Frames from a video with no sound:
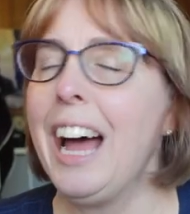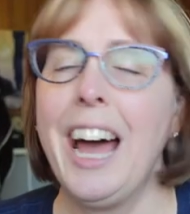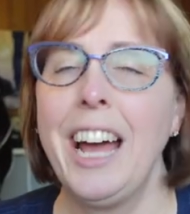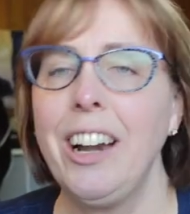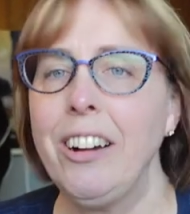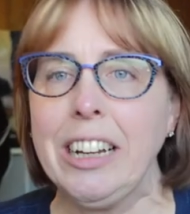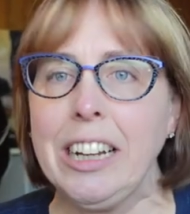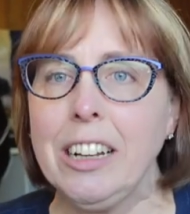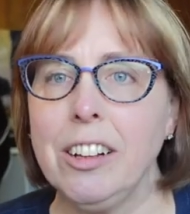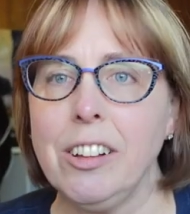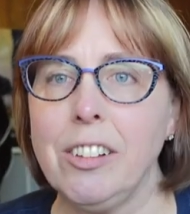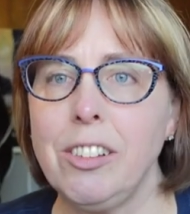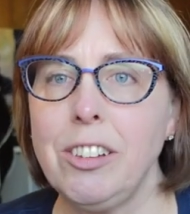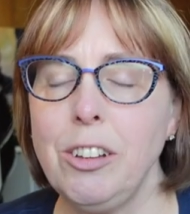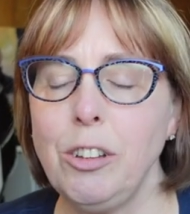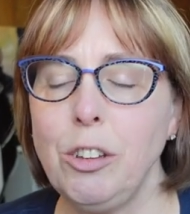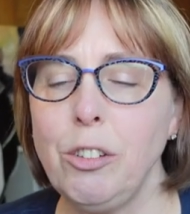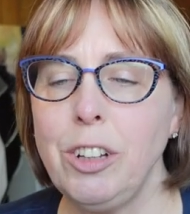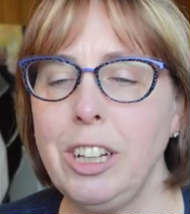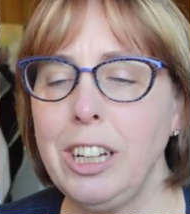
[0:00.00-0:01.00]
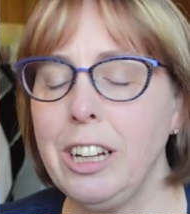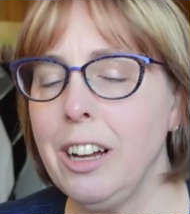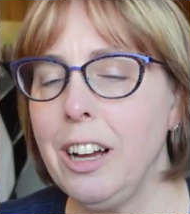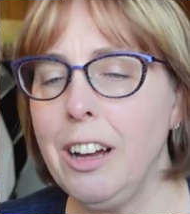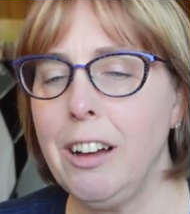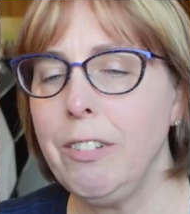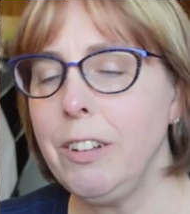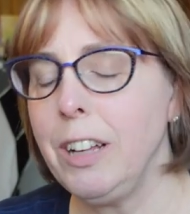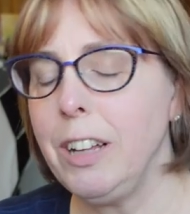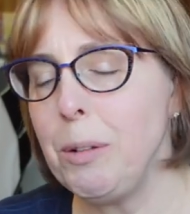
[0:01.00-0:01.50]
I don't need an excuse to get
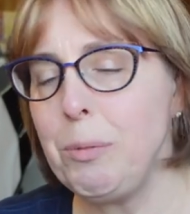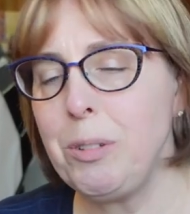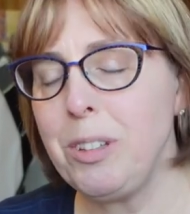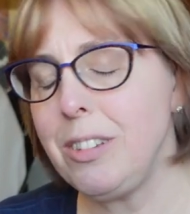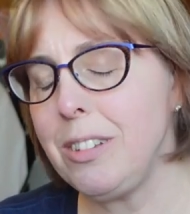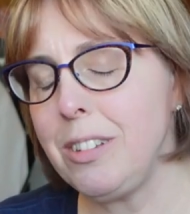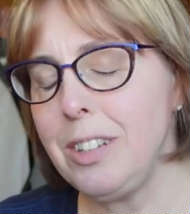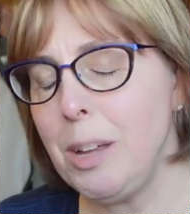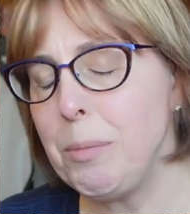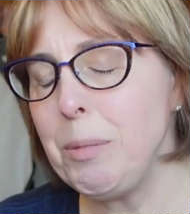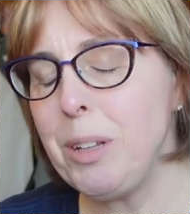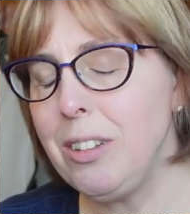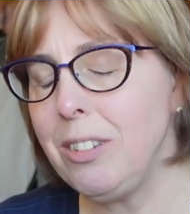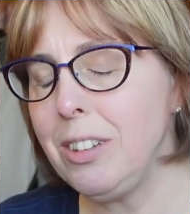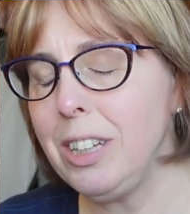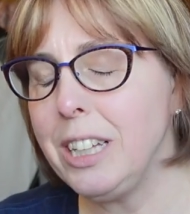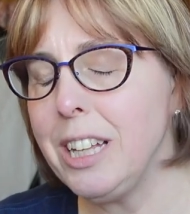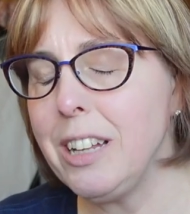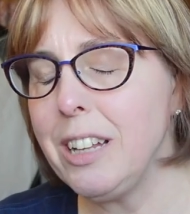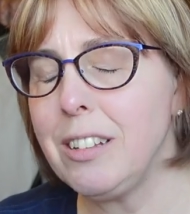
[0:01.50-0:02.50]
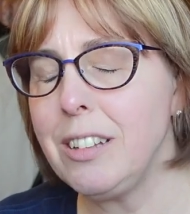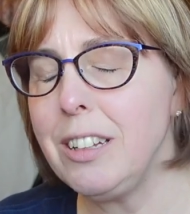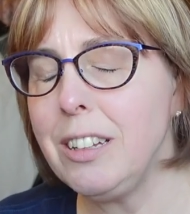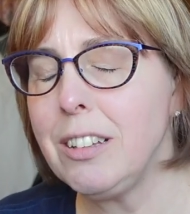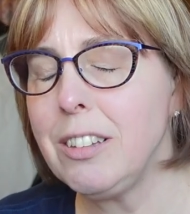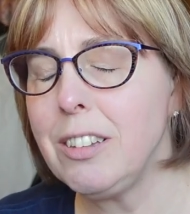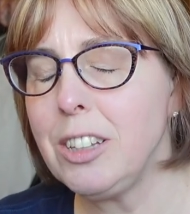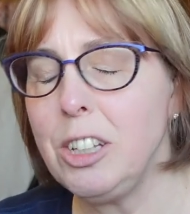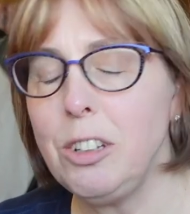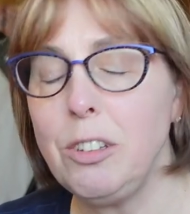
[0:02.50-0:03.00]
coffee. I'm using that as an
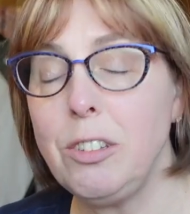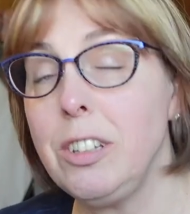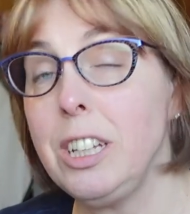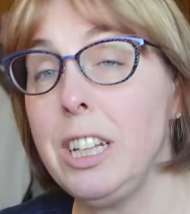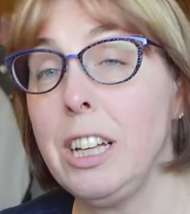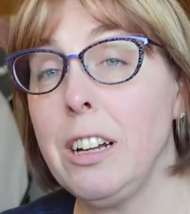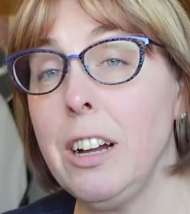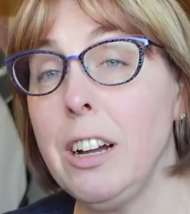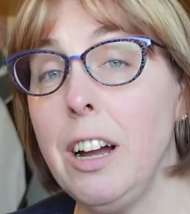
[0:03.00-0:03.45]
excuse to get